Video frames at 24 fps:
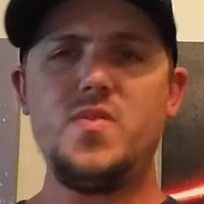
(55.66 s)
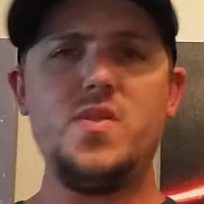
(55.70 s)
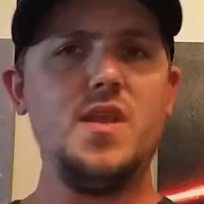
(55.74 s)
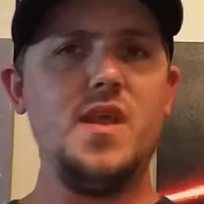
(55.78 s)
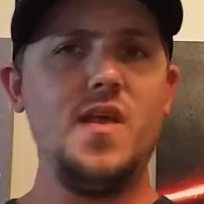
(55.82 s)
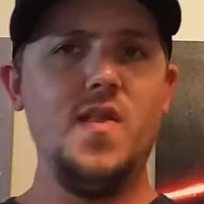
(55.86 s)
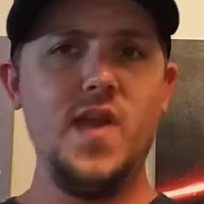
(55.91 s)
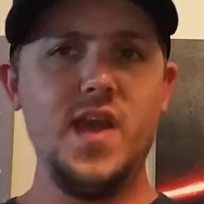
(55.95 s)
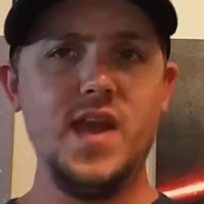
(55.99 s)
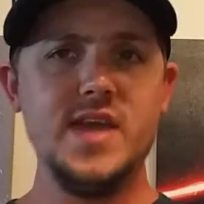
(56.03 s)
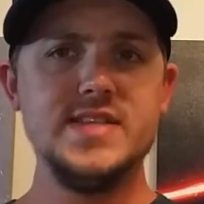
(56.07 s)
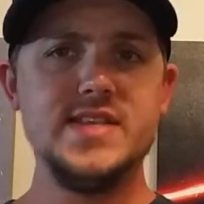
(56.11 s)

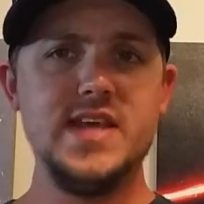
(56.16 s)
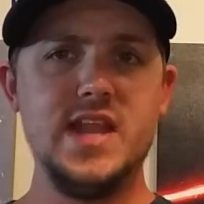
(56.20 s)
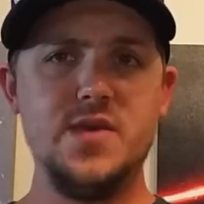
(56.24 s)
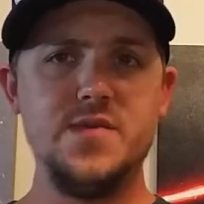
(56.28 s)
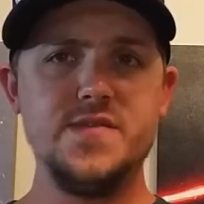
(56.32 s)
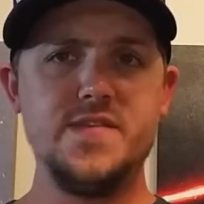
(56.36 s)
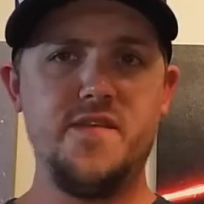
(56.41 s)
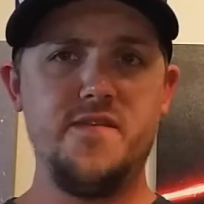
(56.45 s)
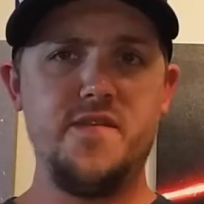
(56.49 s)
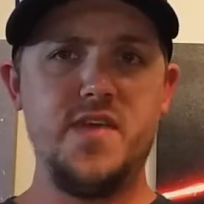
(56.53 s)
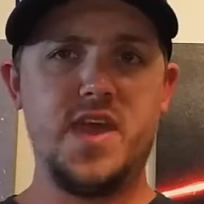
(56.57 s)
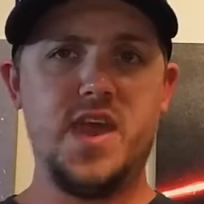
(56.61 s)
Like I said, I
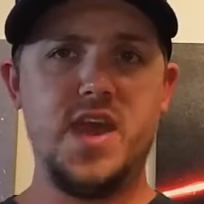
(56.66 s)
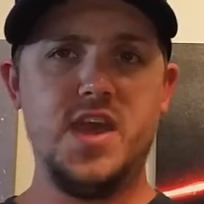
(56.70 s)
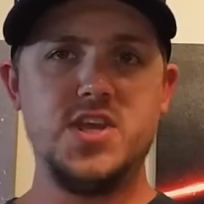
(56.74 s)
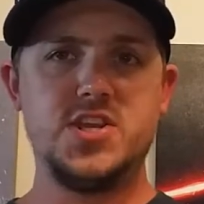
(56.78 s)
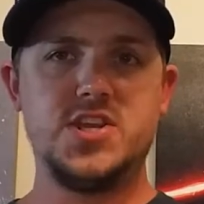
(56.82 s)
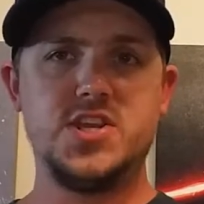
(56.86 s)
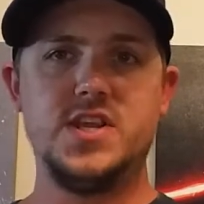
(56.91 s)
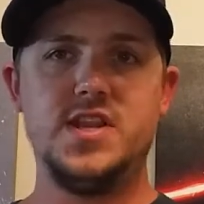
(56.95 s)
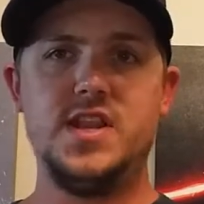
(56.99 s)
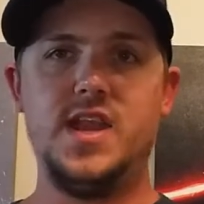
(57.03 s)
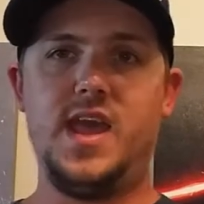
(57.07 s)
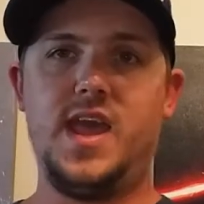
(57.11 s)
was on
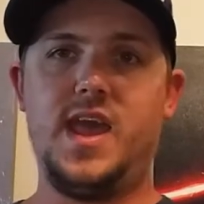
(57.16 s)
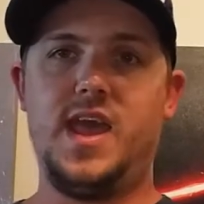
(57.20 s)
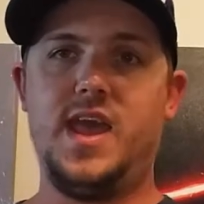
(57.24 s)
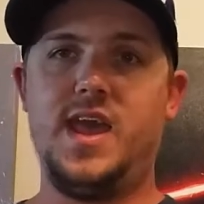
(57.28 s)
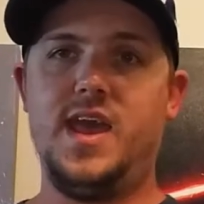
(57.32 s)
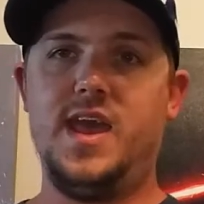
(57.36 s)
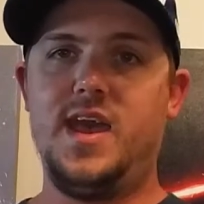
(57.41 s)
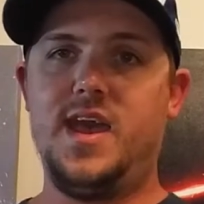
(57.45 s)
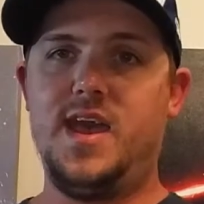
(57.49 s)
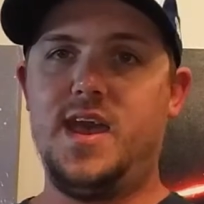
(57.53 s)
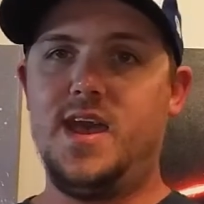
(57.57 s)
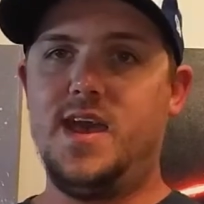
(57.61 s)
vacation,
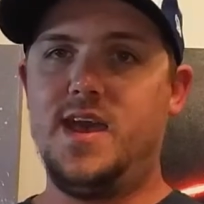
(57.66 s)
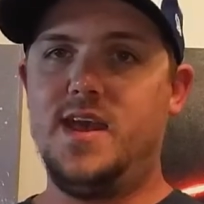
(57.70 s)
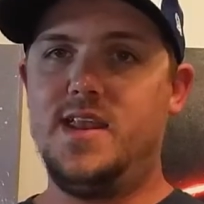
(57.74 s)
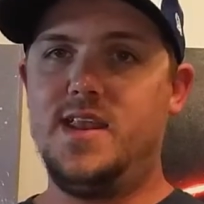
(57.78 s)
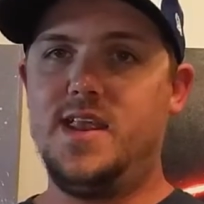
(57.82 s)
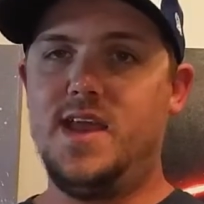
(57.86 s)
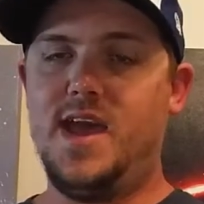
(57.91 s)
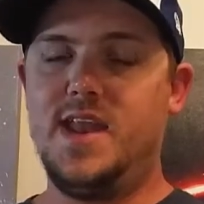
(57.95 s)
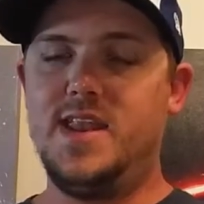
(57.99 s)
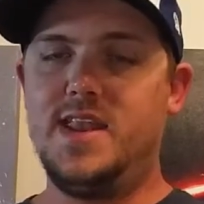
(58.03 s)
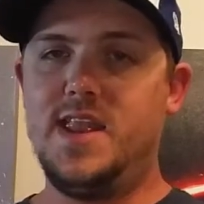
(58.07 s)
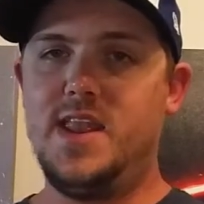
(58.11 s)

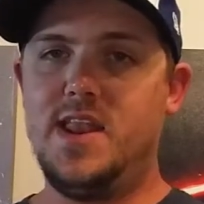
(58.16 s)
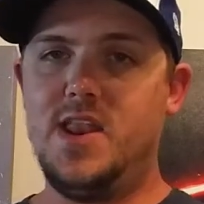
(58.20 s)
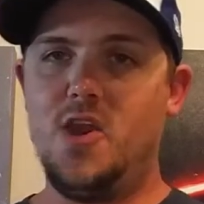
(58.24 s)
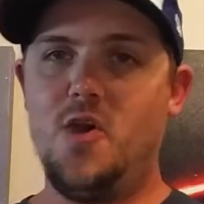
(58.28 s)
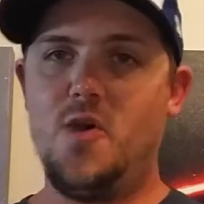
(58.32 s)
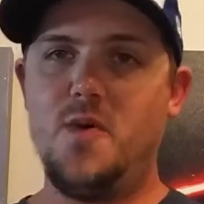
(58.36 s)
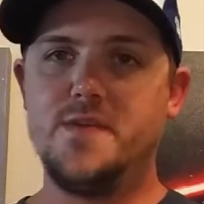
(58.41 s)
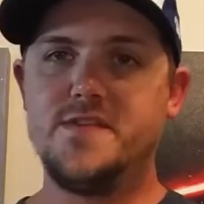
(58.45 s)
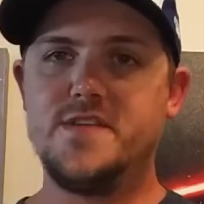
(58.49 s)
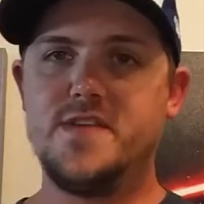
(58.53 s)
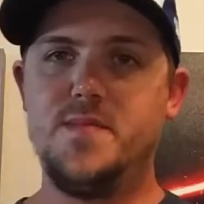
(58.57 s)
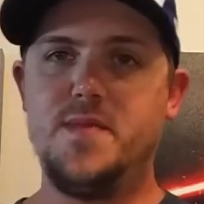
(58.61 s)
and I didn't
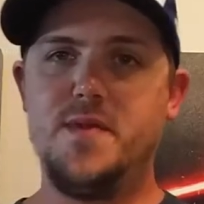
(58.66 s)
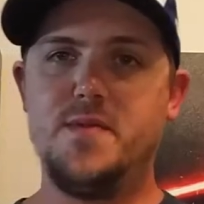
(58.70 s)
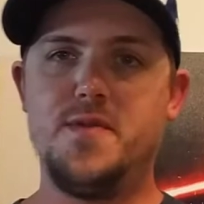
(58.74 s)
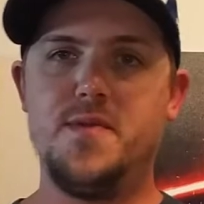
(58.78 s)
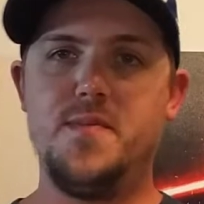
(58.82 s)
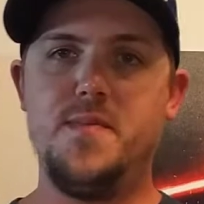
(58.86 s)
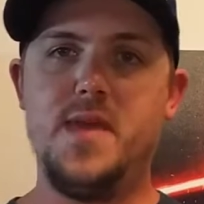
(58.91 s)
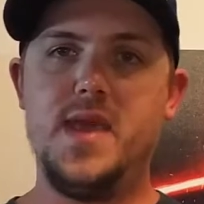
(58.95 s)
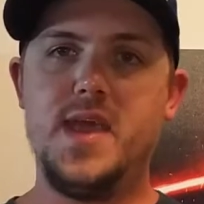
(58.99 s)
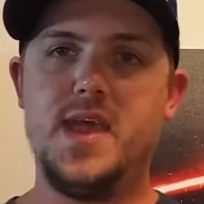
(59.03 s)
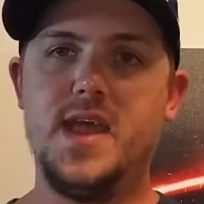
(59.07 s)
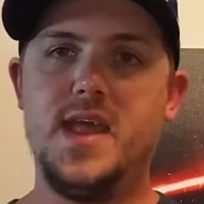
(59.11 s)
know I was going to be able
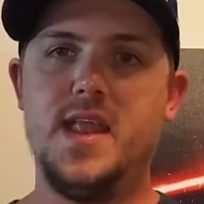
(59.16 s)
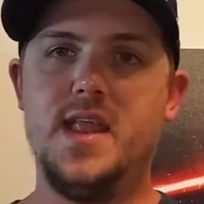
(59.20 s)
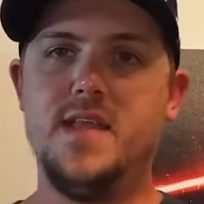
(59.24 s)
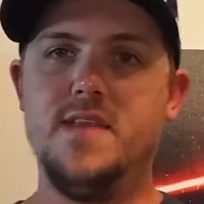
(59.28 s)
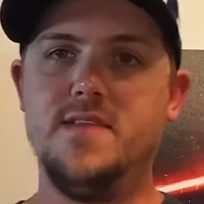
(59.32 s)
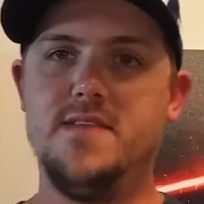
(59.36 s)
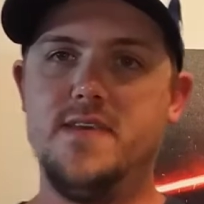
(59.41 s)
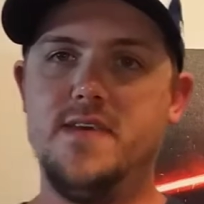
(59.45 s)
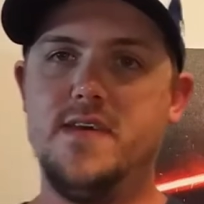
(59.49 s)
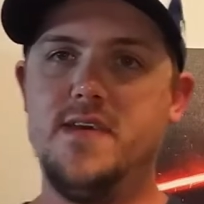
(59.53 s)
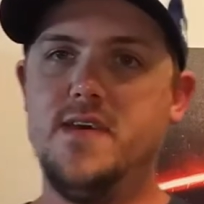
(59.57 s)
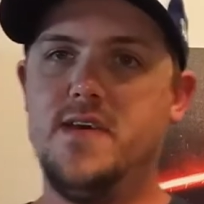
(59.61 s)
to make it
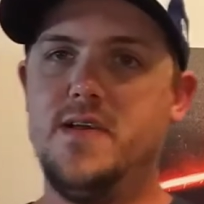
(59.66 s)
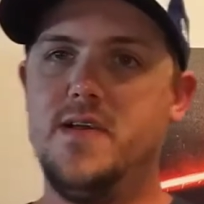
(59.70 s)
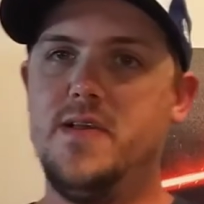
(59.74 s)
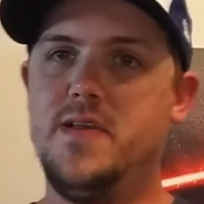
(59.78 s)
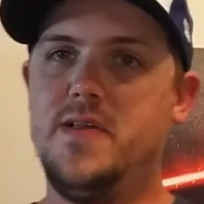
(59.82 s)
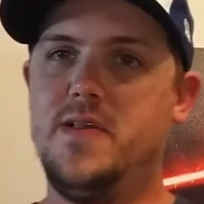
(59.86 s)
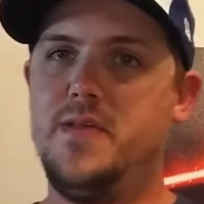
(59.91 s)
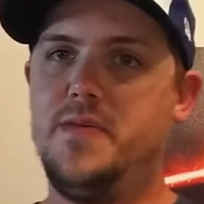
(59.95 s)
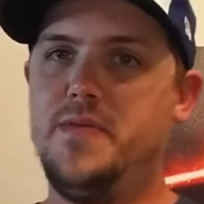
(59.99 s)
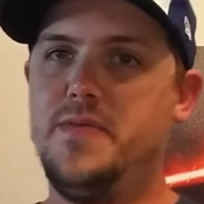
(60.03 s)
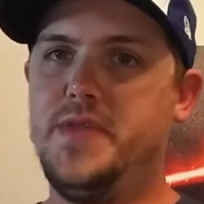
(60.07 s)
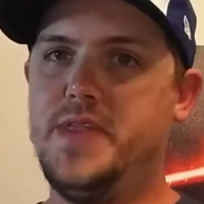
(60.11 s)

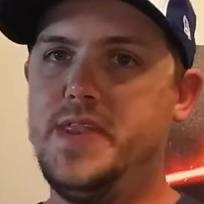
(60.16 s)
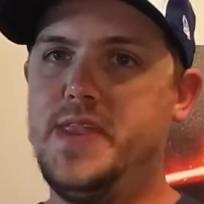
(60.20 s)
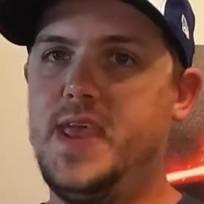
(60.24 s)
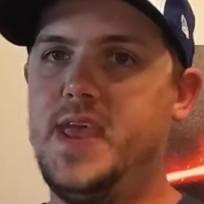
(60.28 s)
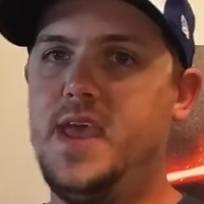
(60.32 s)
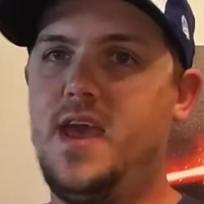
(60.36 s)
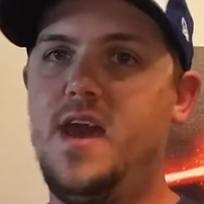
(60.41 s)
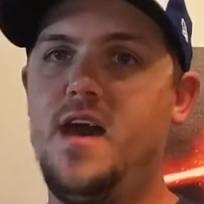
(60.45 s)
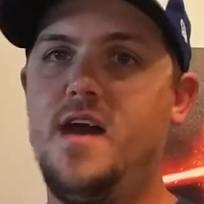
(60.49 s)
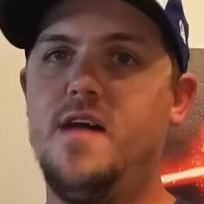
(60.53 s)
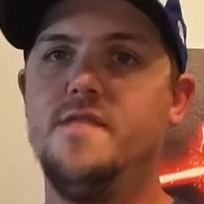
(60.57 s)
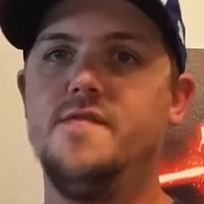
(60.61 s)
until the
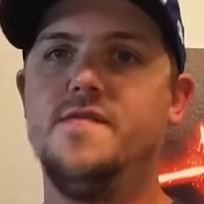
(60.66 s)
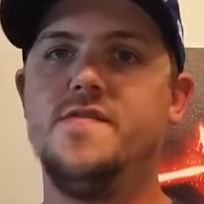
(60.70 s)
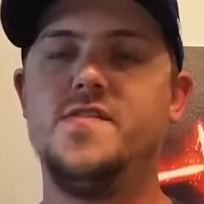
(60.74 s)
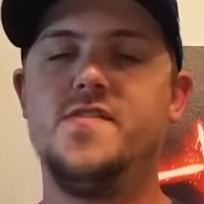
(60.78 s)
day of,